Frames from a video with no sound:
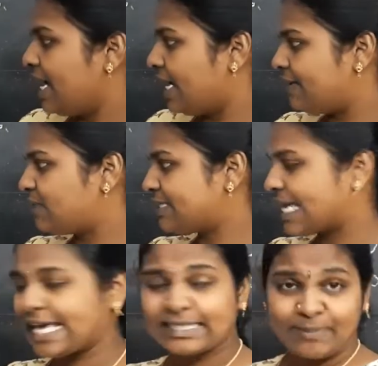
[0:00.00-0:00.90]
it was
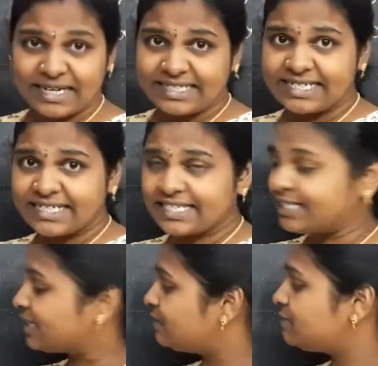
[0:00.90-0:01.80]
expressed in the
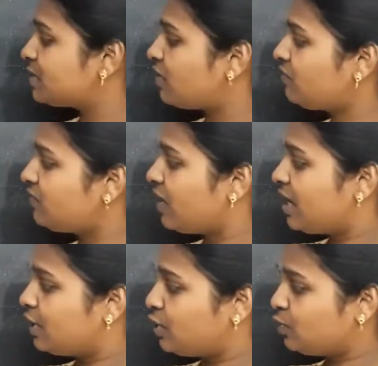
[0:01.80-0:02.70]
terms of
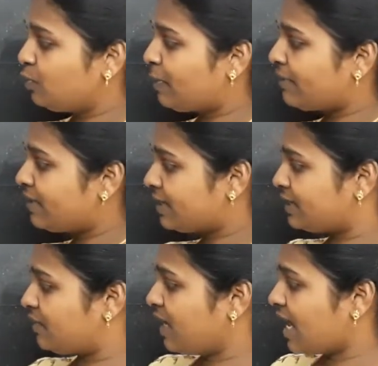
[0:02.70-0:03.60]
2 power
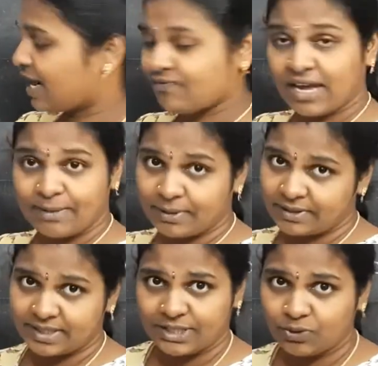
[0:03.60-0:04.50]
3 and 5 power
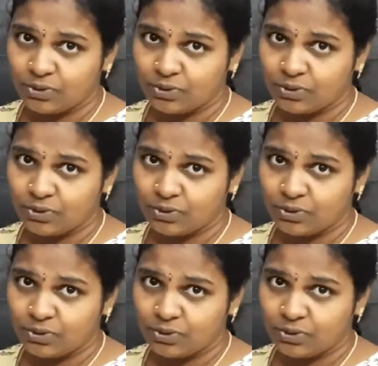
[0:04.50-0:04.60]
3, 2